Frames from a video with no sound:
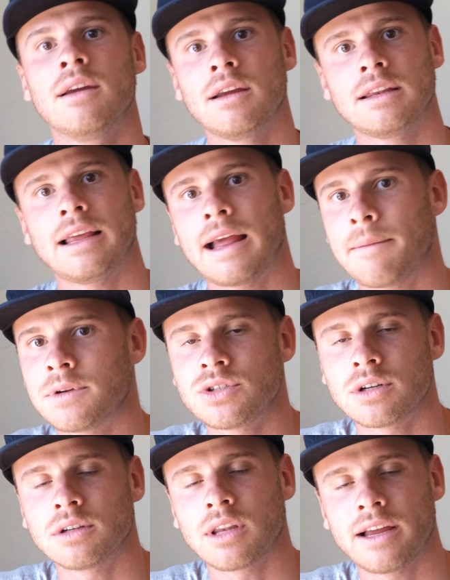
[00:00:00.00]
at the
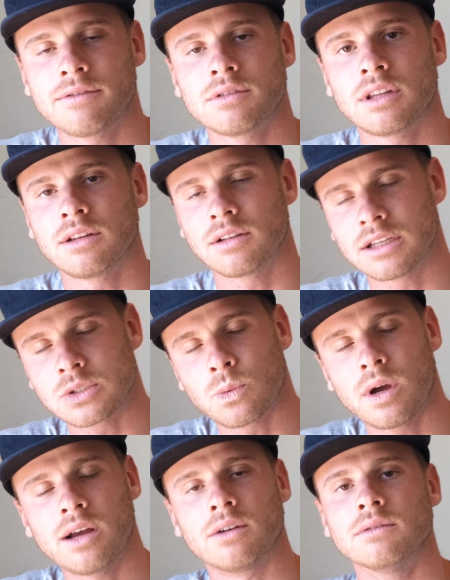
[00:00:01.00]
amateur level as
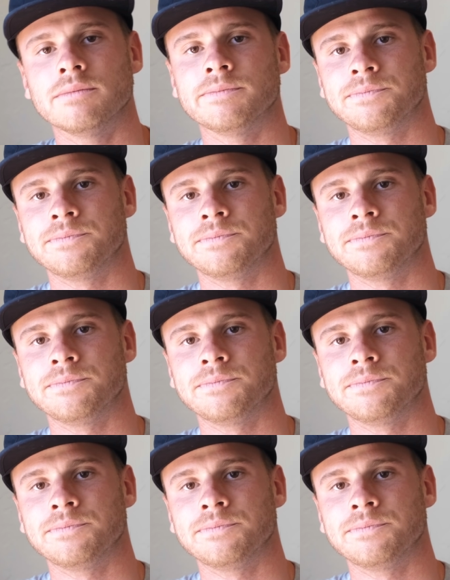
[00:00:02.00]
well.